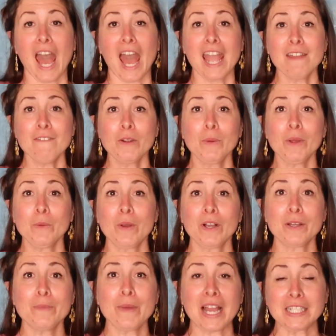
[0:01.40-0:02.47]
Hi everyone,
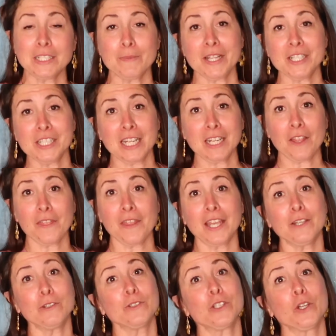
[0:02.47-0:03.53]
welcome back to my channel.
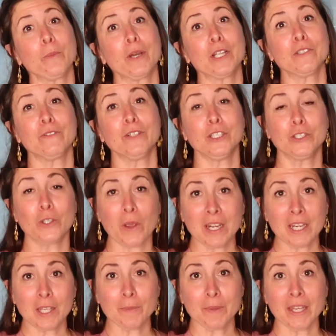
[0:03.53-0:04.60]
Thank you so much for
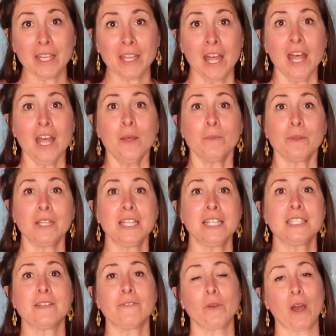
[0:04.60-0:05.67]
joining me.
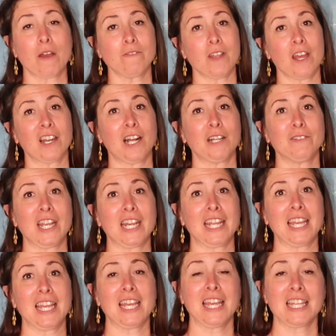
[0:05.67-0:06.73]
Please, if you have not
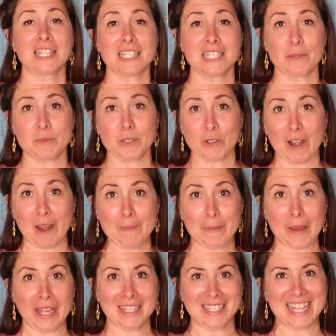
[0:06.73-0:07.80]
already, hit the subscribe
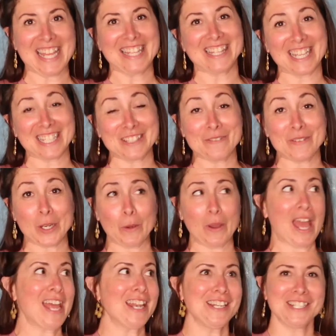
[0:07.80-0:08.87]
button and like the
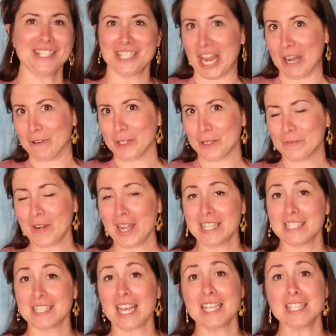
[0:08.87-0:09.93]
video and share with your
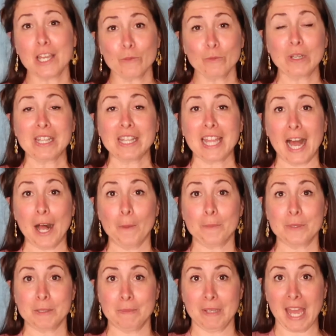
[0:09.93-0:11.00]
friends, as that really
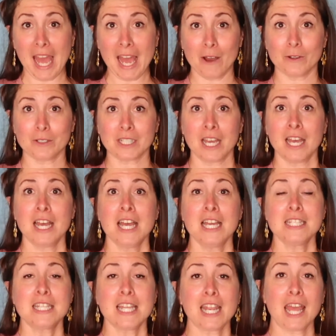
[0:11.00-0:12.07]
helps me out.
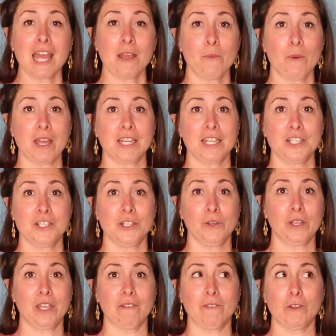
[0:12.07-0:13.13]
Today I wanted
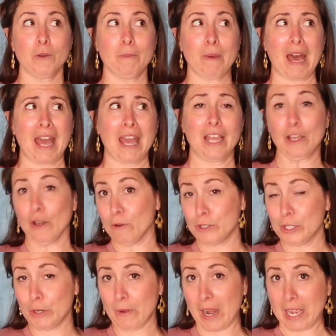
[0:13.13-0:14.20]
to give you my
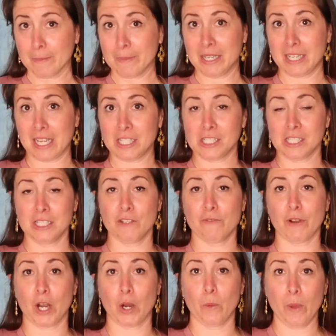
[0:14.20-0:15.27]
go-to recommendations
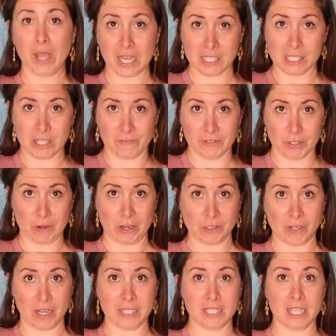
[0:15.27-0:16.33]
for quick service
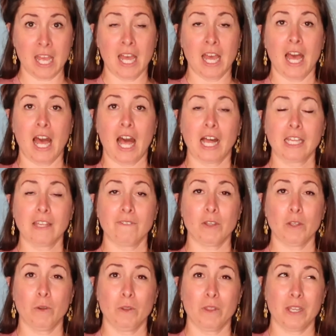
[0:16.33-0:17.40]
restaurants. I'll give
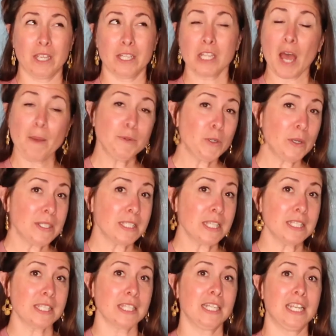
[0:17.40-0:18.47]
you the top
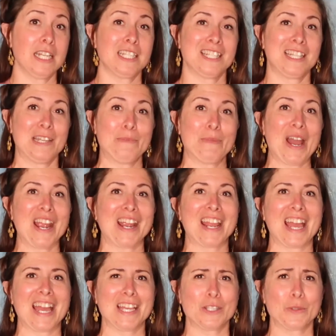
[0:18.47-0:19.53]
choices in each theme
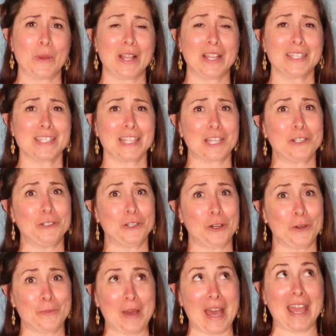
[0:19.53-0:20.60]
park, as well as let you
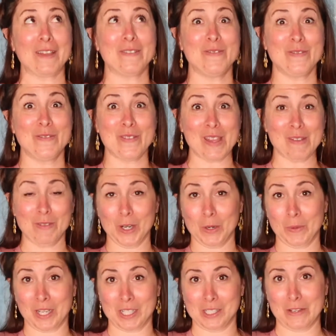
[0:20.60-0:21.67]
know my favorite
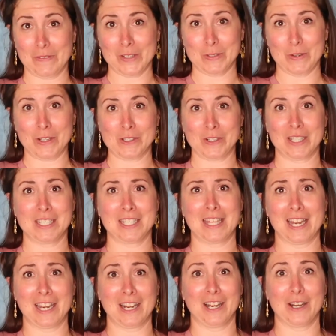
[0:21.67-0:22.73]
quick service restaurants
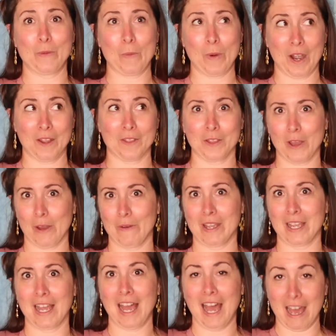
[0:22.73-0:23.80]
that are worth
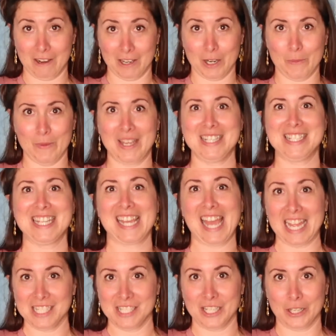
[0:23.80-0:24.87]
going out of your way to
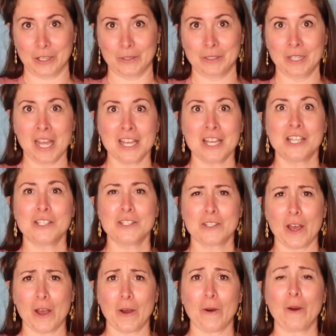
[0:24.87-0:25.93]
get to.
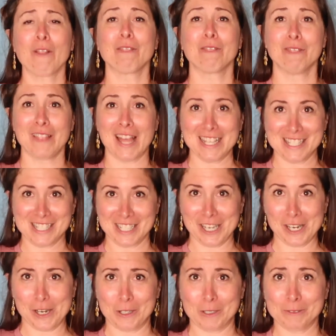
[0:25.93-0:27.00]
So let's
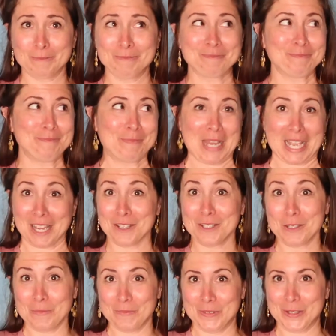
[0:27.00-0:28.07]
go pick out
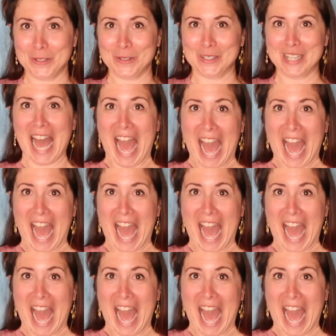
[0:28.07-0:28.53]
some food.